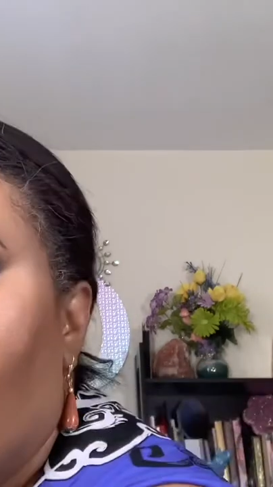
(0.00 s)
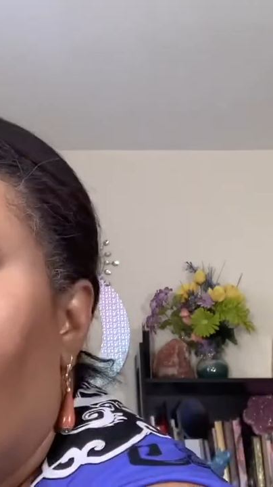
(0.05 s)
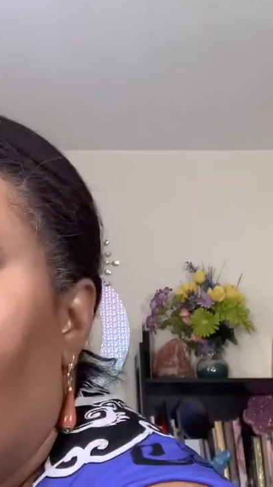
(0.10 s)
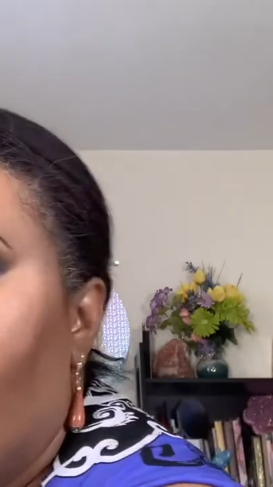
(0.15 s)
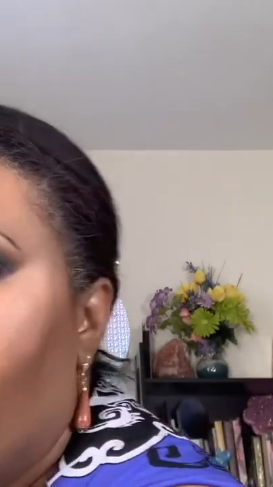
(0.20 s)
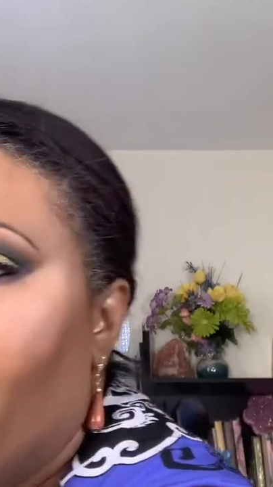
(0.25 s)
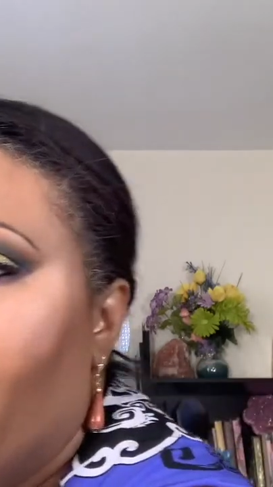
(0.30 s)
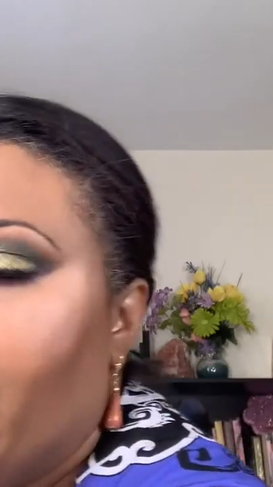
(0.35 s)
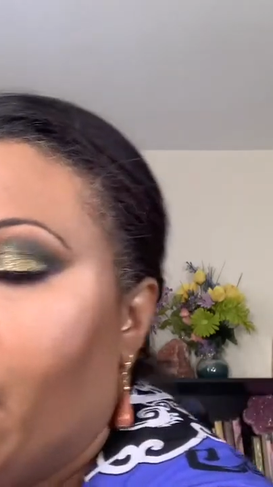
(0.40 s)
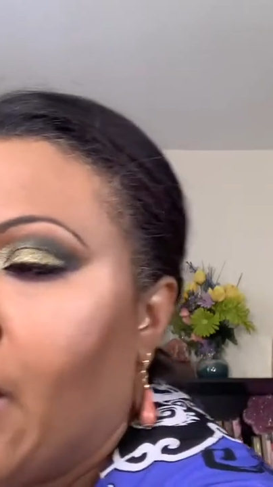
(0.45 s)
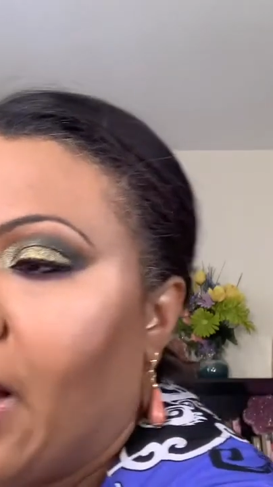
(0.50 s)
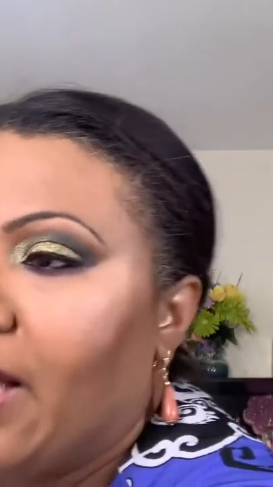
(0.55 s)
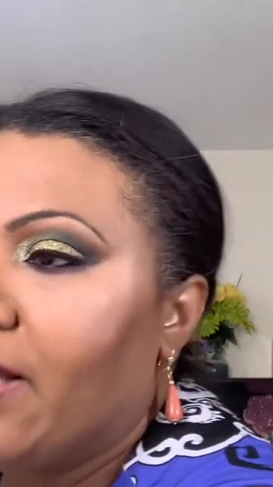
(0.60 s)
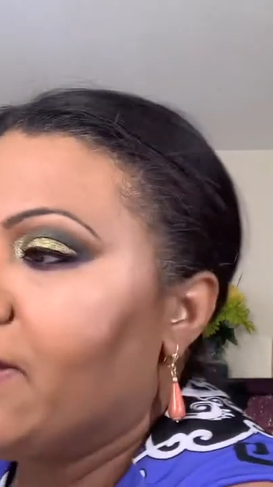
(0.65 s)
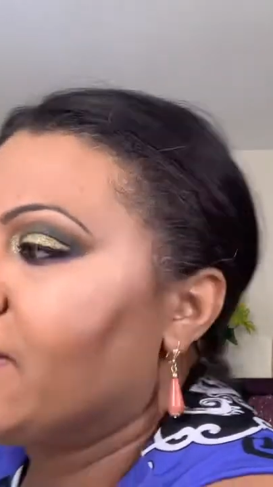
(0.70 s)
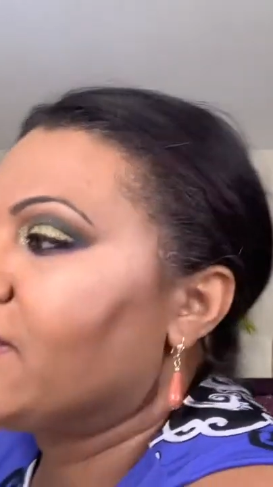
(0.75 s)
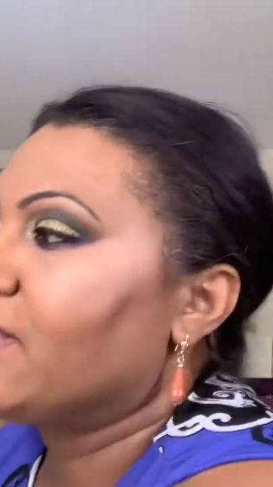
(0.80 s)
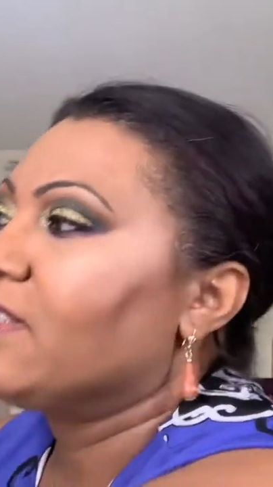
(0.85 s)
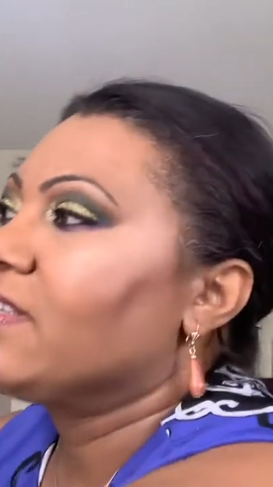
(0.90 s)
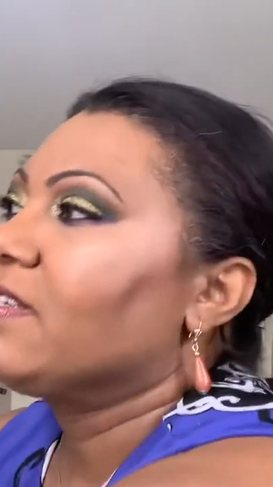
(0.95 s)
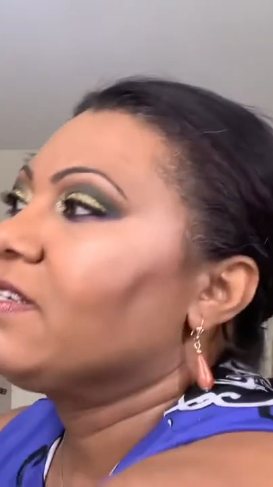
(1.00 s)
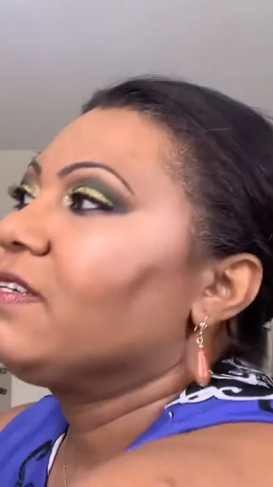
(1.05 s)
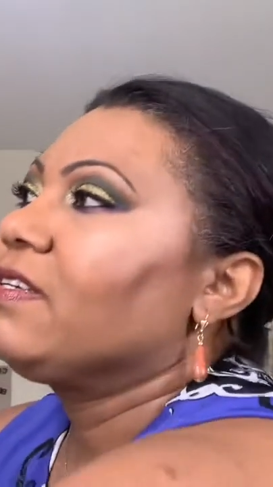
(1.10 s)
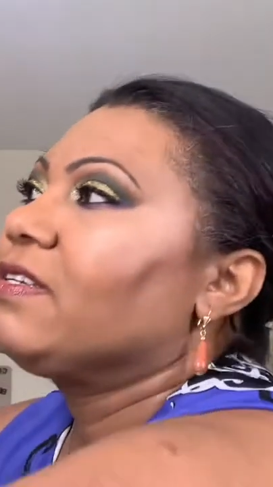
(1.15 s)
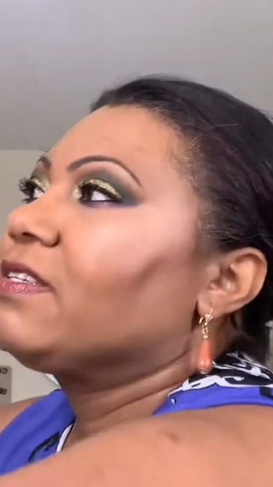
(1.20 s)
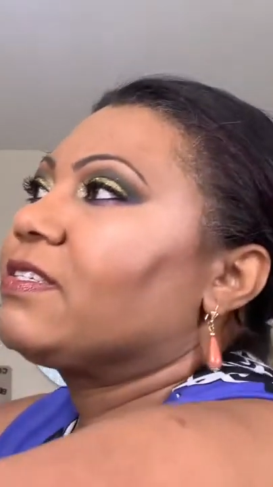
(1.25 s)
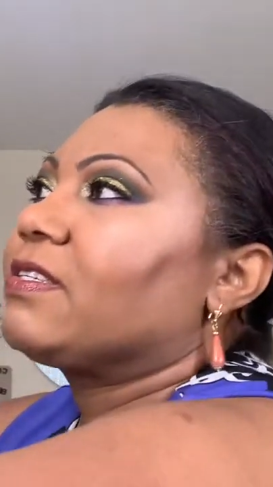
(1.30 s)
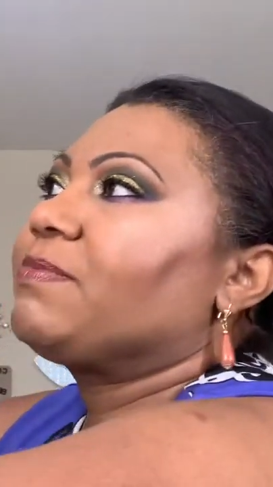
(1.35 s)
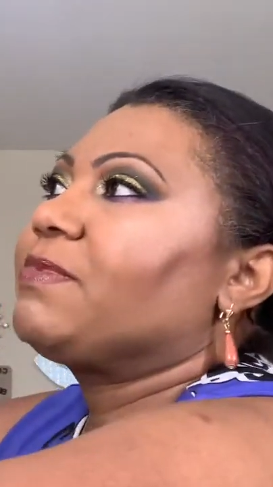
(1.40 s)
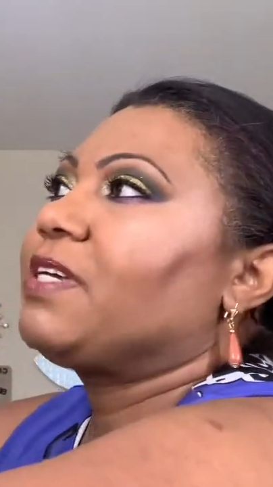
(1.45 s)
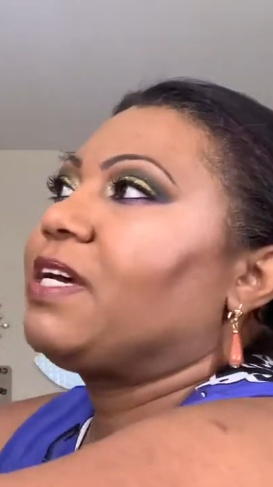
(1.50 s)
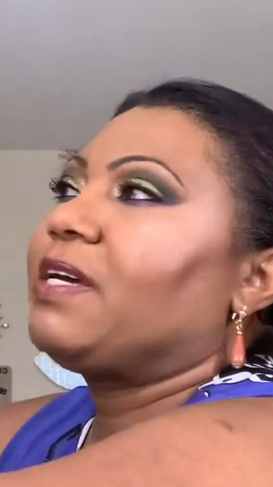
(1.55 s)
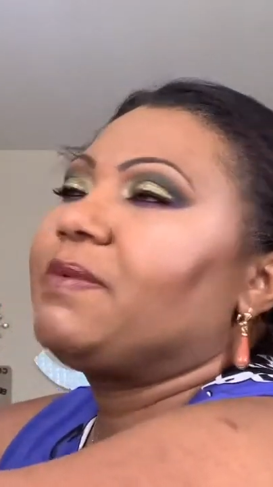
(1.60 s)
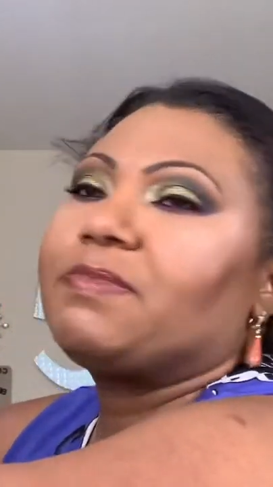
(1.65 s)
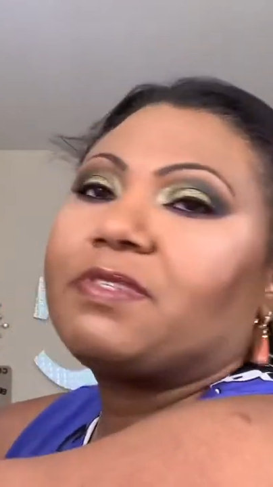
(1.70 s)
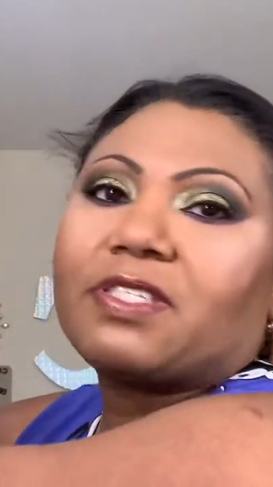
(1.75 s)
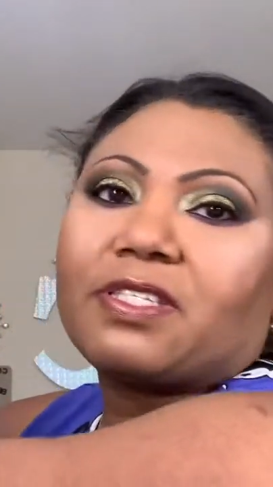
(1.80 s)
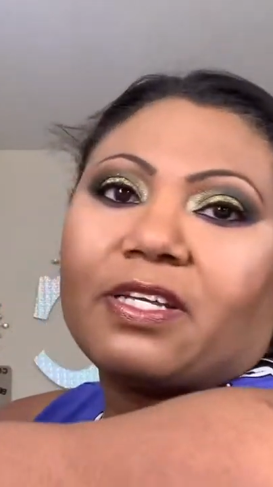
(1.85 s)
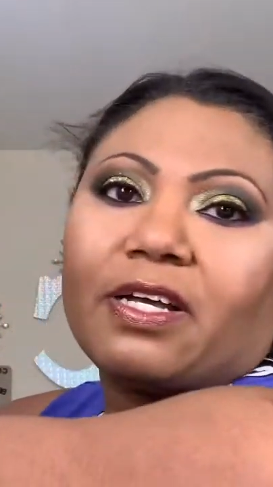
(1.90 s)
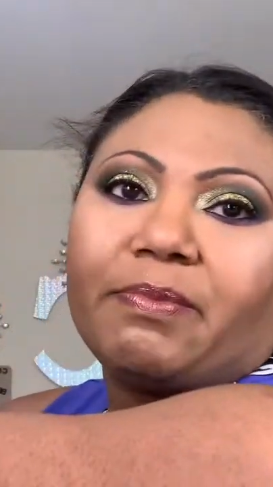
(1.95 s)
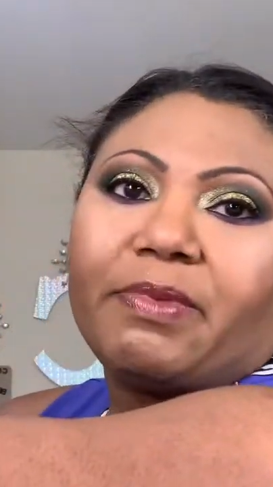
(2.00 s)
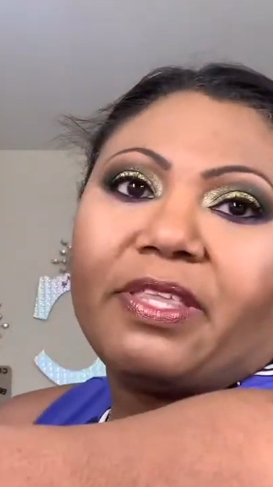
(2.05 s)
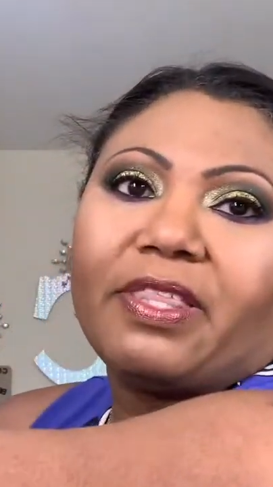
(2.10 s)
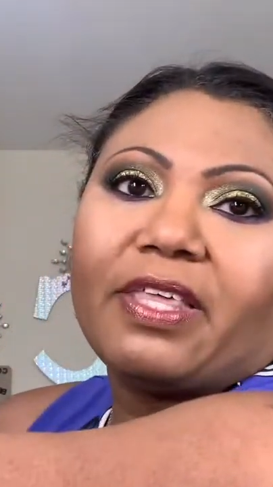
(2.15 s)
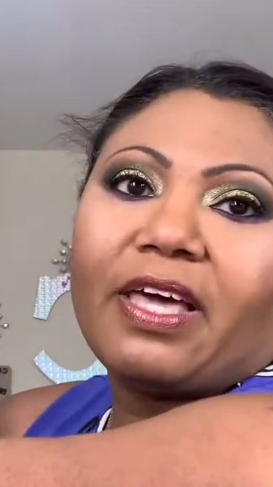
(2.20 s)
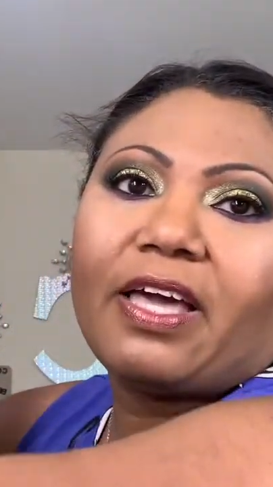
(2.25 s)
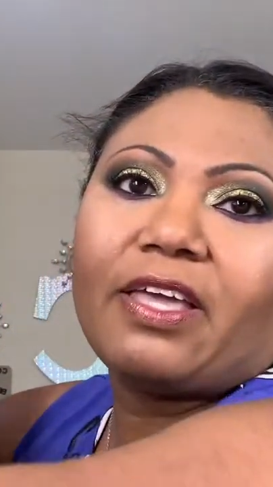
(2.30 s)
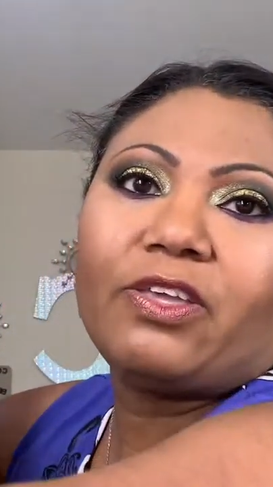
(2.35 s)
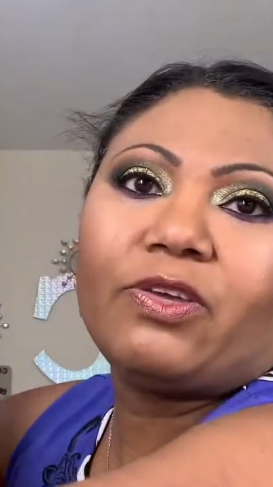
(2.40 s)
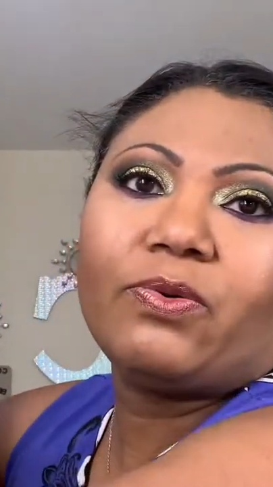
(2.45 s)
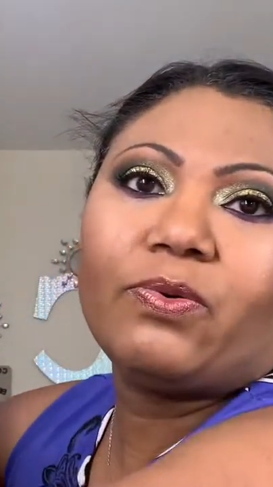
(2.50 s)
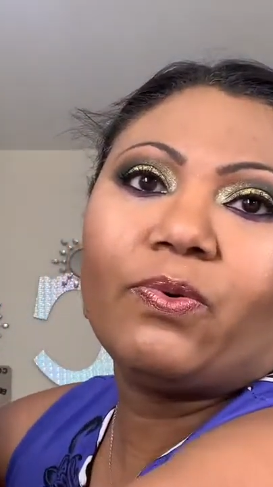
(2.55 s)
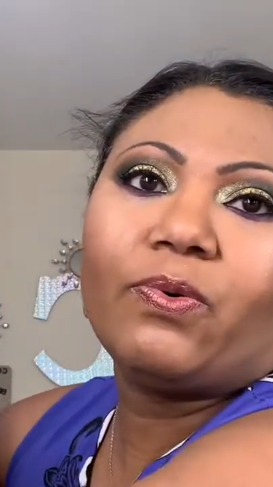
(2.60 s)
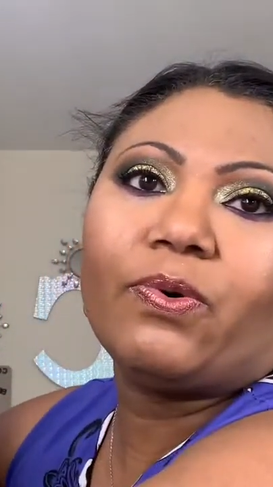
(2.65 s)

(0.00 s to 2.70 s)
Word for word: And you guys sometimes tell me that you